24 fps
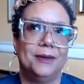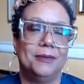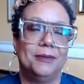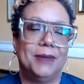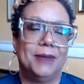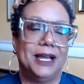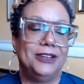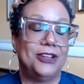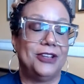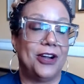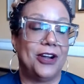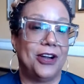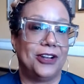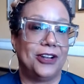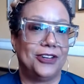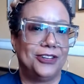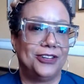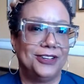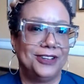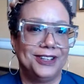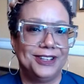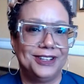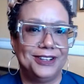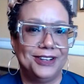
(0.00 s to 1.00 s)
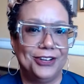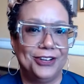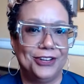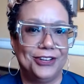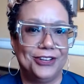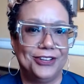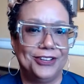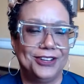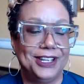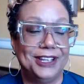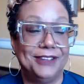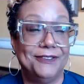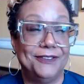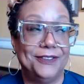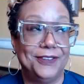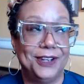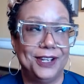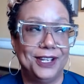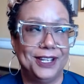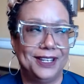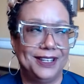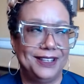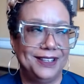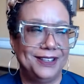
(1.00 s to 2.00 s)
my daughter, in her
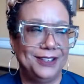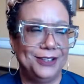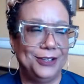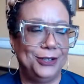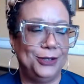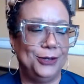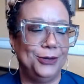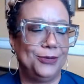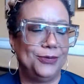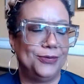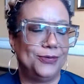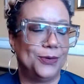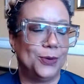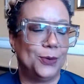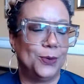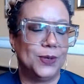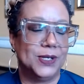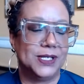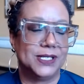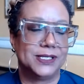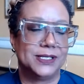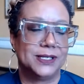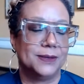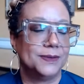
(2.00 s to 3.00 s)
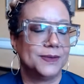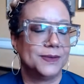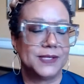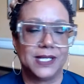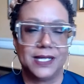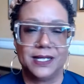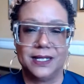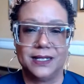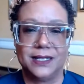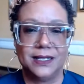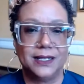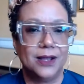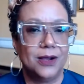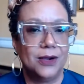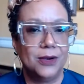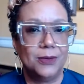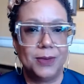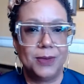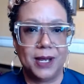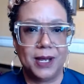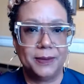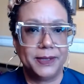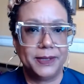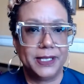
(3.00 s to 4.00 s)
infinite youthful wisdom, said, "No,
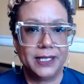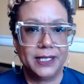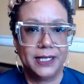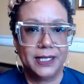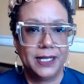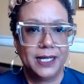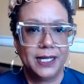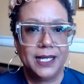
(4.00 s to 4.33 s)
mommy,